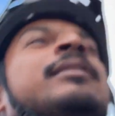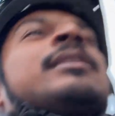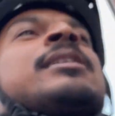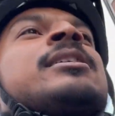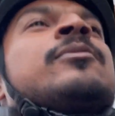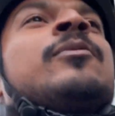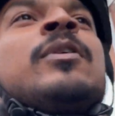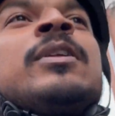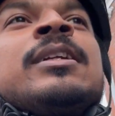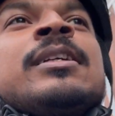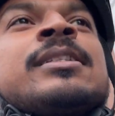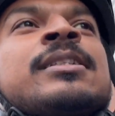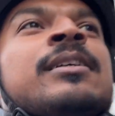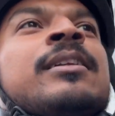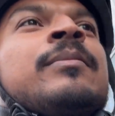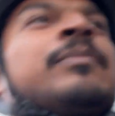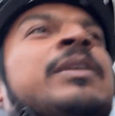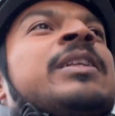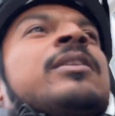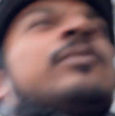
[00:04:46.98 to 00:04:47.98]
this one is going
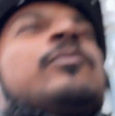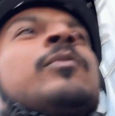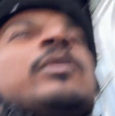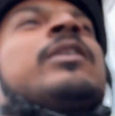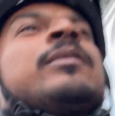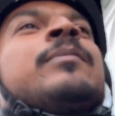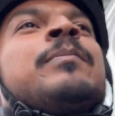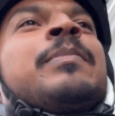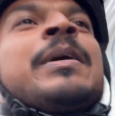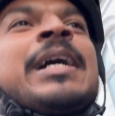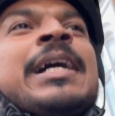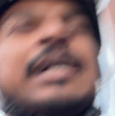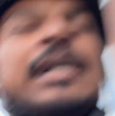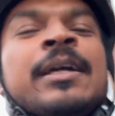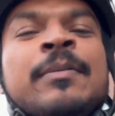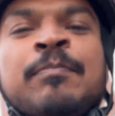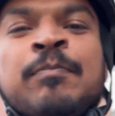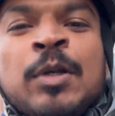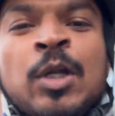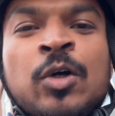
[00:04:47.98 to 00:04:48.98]
to be the one by
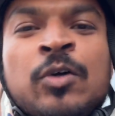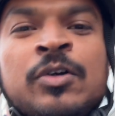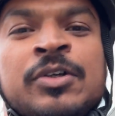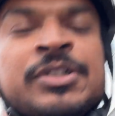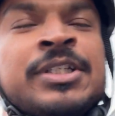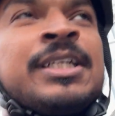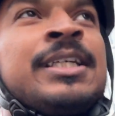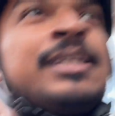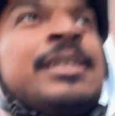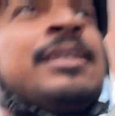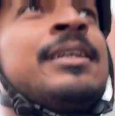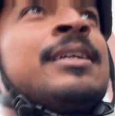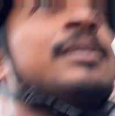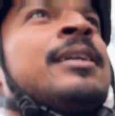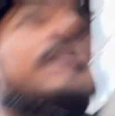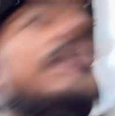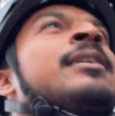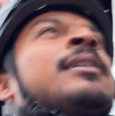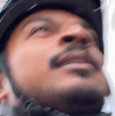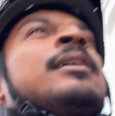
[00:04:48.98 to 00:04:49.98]
Blågårdsgade
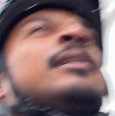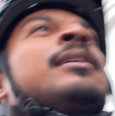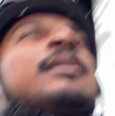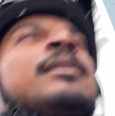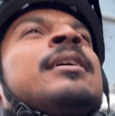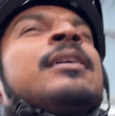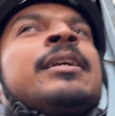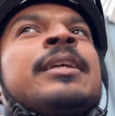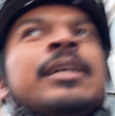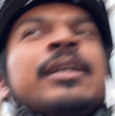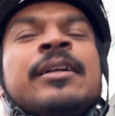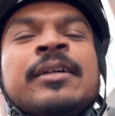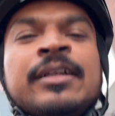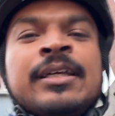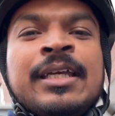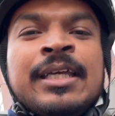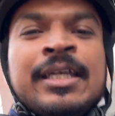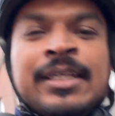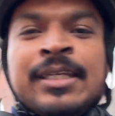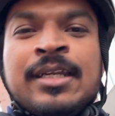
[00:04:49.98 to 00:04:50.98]
here
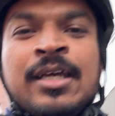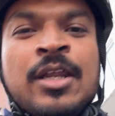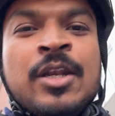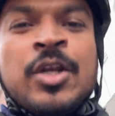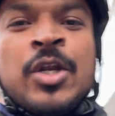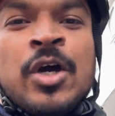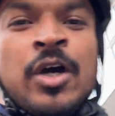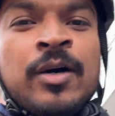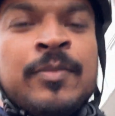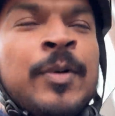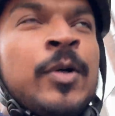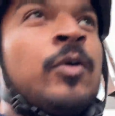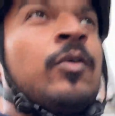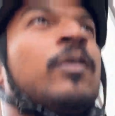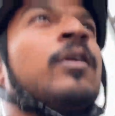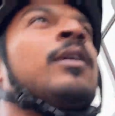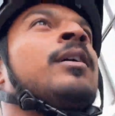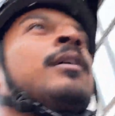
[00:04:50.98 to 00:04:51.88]
in Nørrebro.